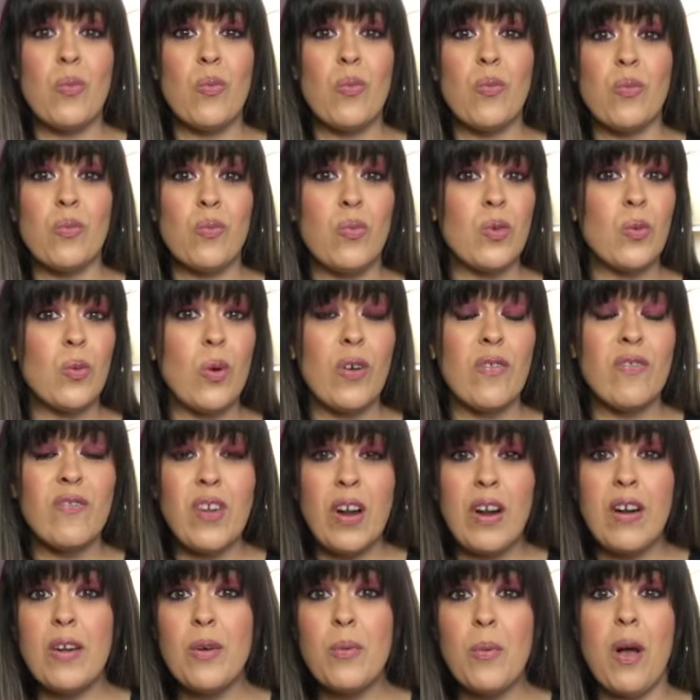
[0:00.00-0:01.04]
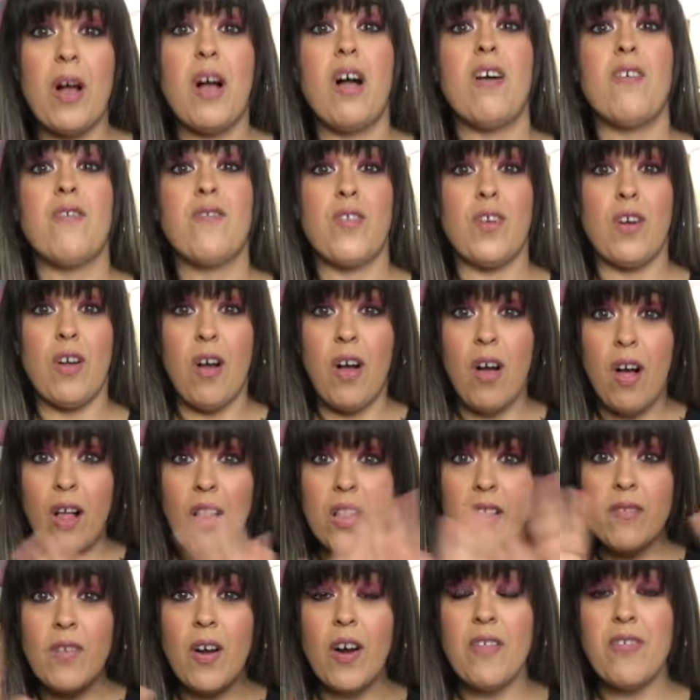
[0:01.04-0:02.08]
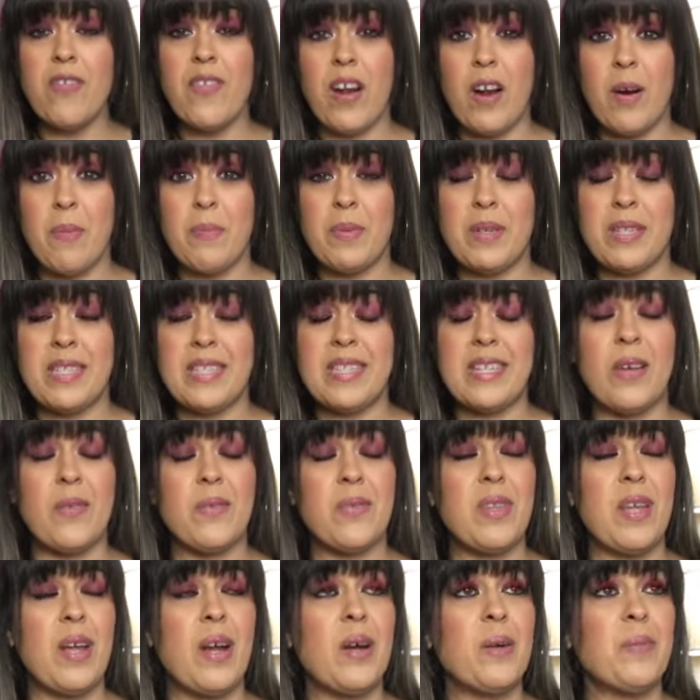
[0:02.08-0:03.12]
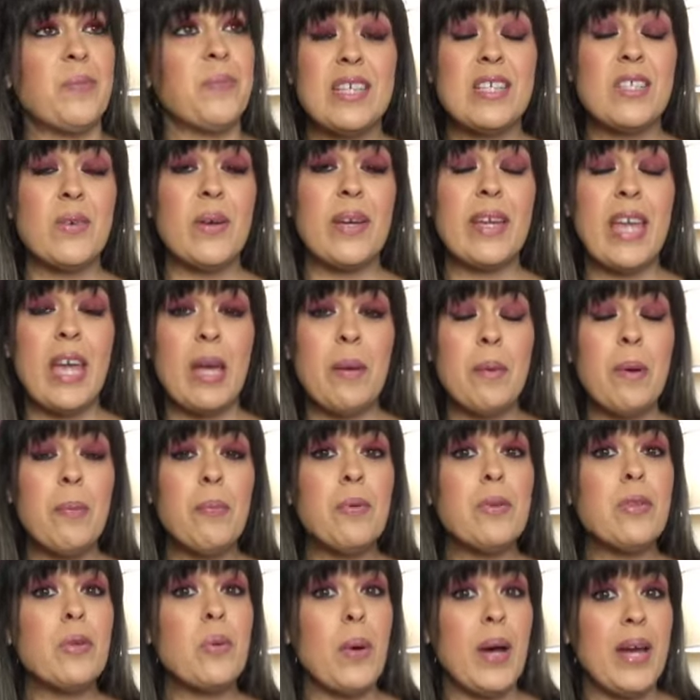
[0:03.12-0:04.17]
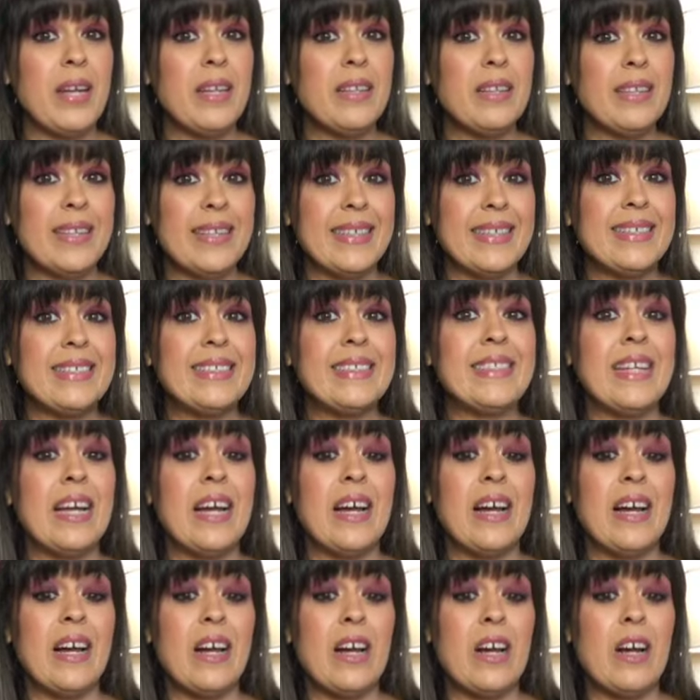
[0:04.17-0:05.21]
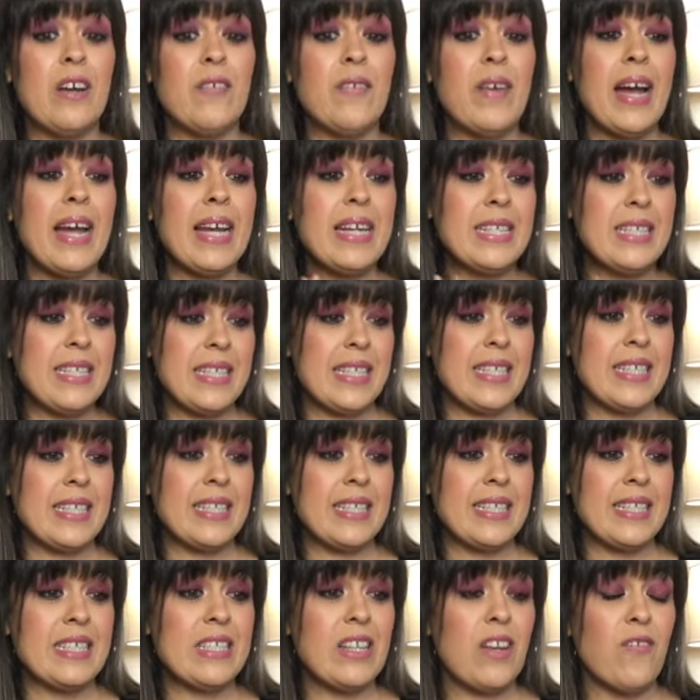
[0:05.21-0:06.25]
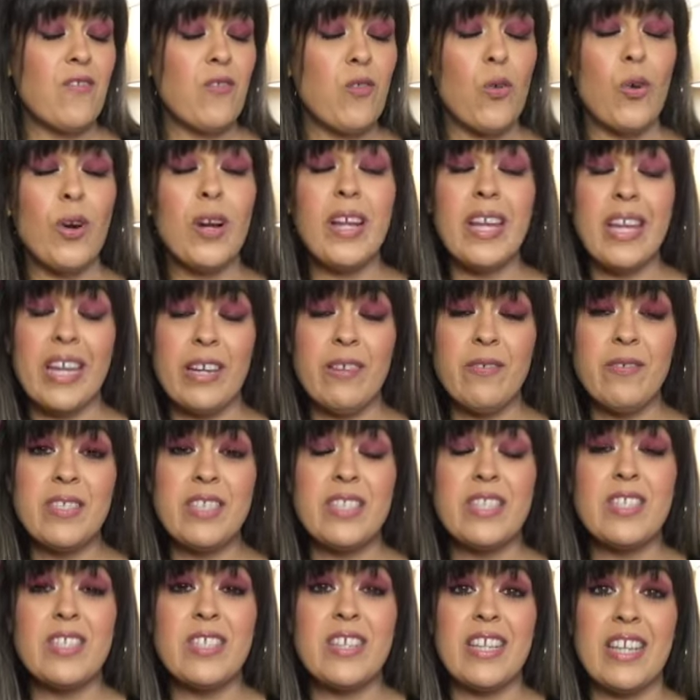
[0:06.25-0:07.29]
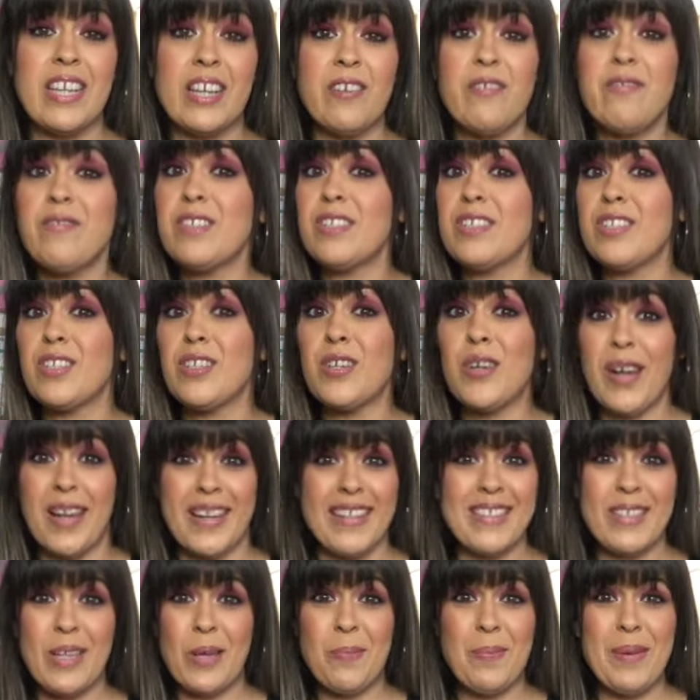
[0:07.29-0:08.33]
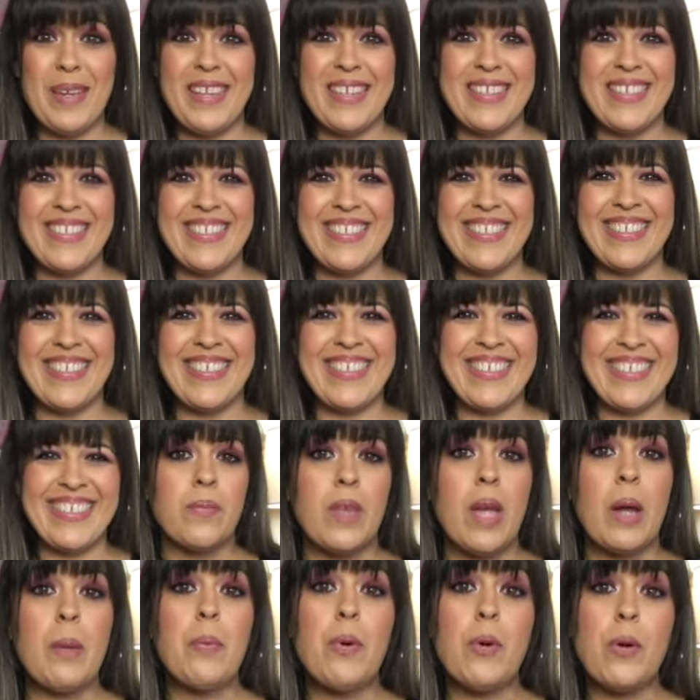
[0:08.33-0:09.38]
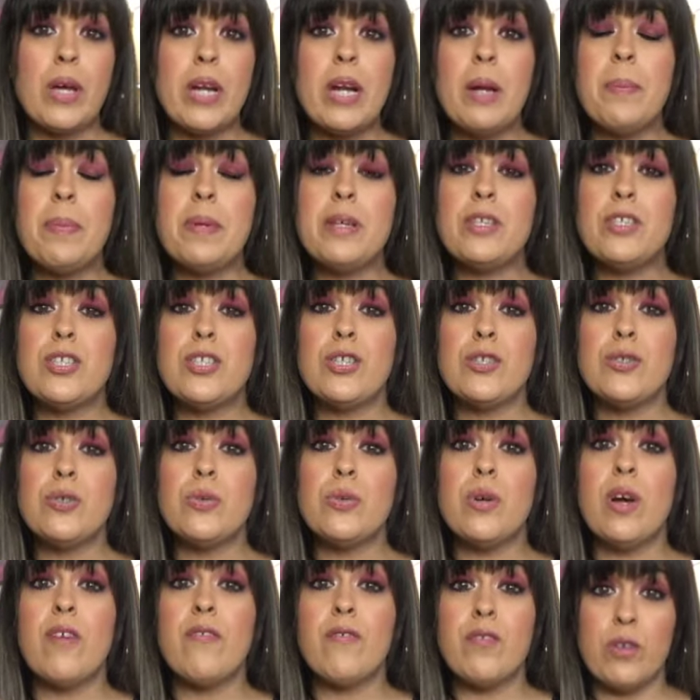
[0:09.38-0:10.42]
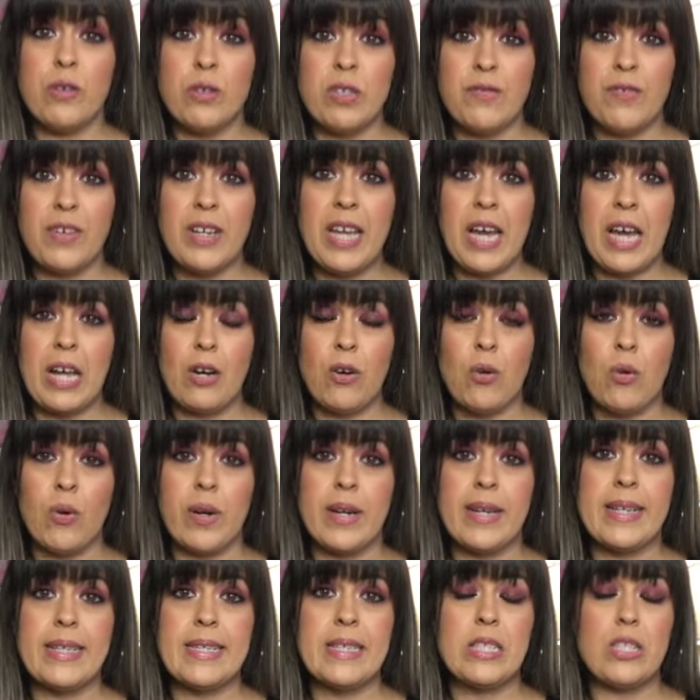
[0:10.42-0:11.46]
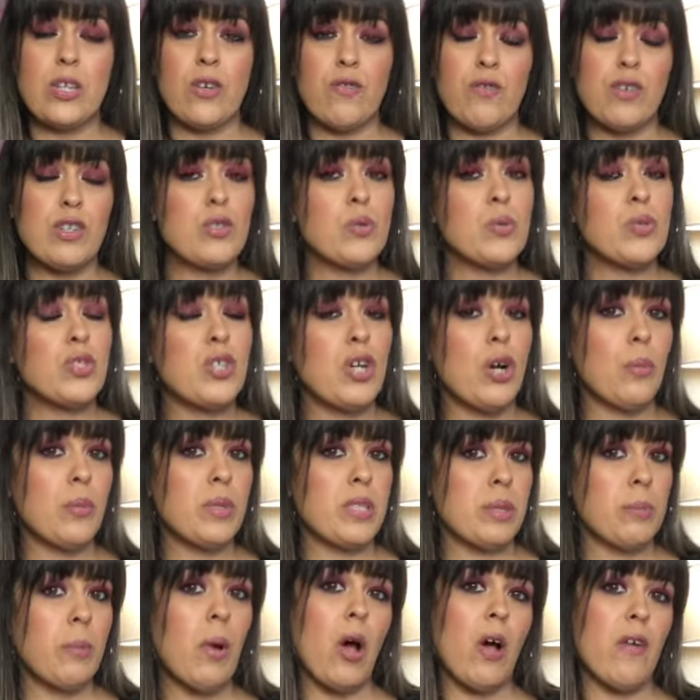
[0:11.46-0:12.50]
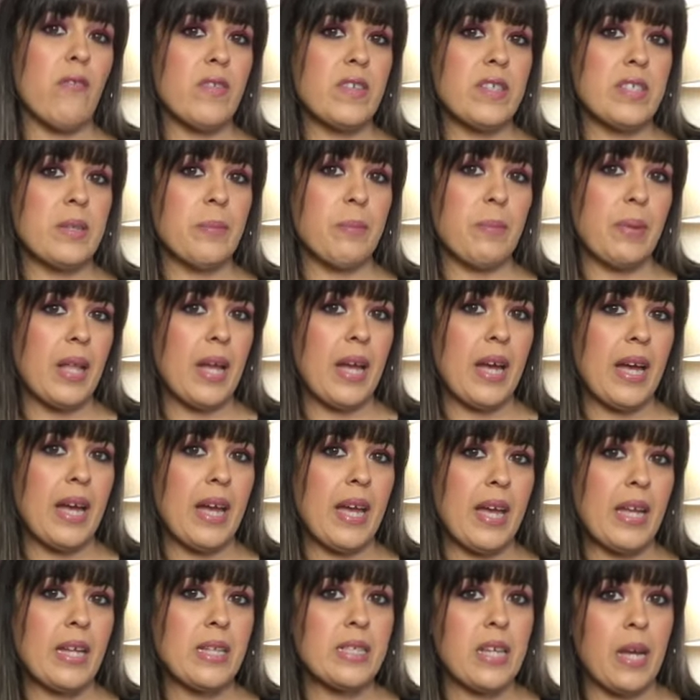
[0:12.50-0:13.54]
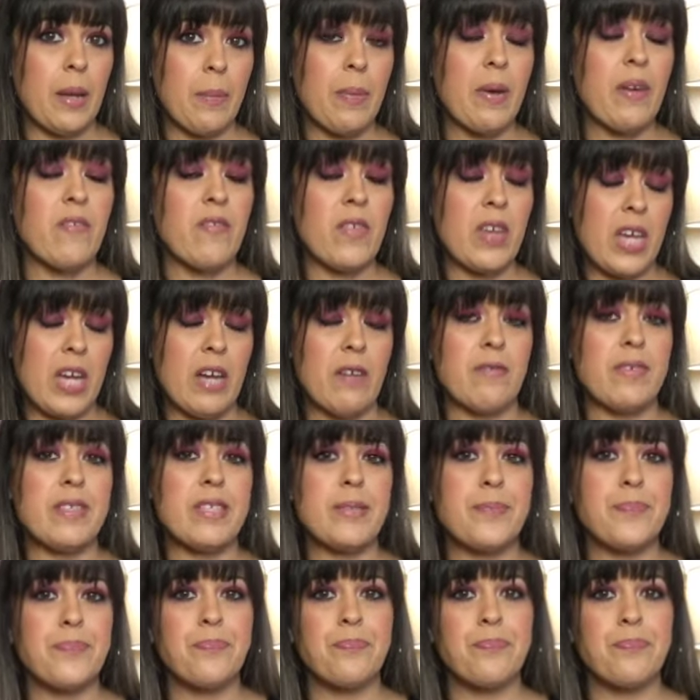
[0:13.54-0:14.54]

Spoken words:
work very well for all of our therapists out there. So I came up with quite a list of ideas for gifts to gift your SLPs. I broke it up into a few different categories. So first we'll start with some office supply type of gifts.